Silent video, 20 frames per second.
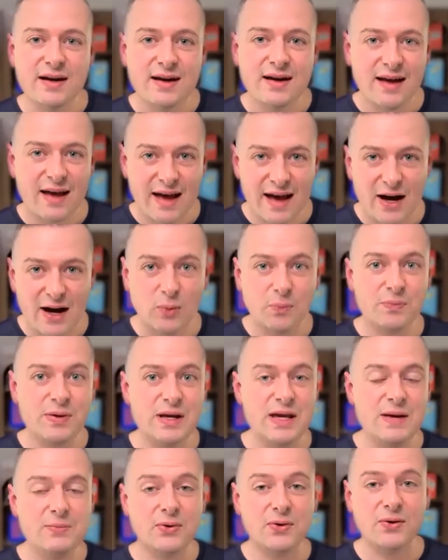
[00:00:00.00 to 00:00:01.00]
help
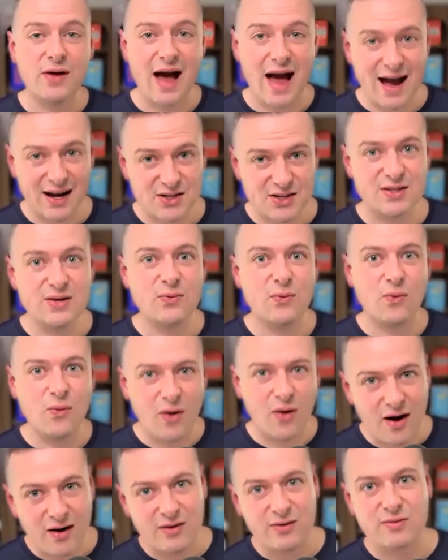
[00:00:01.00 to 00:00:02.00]
people actually
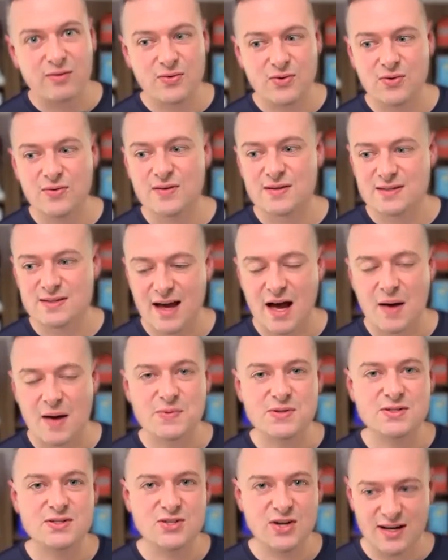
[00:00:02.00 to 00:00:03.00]
walk through the
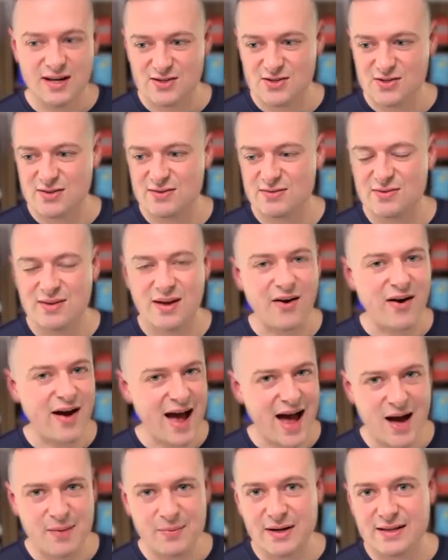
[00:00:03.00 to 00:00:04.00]
steps, change their
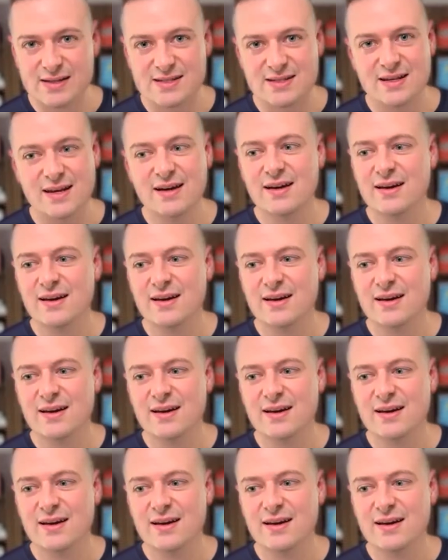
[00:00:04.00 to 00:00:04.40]
habits,